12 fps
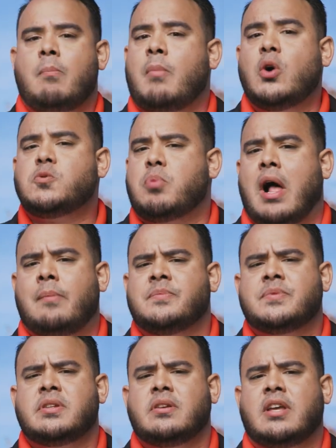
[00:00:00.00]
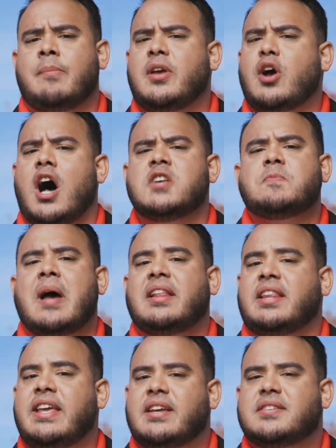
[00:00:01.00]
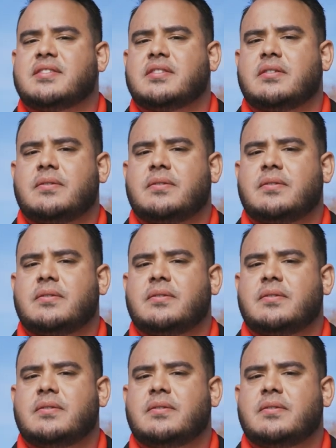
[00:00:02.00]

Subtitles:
Most problems can be caused by leaks.